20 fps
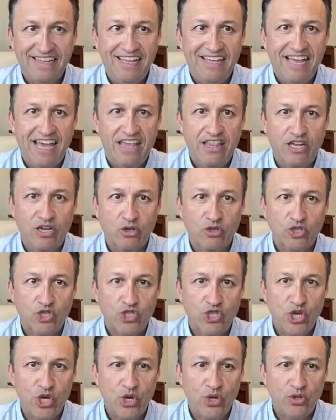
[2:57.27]
And then it'll
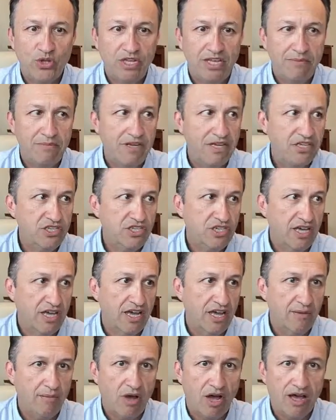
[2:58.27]
show the image
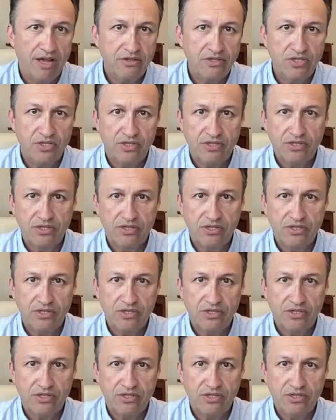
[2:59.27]
um, onto the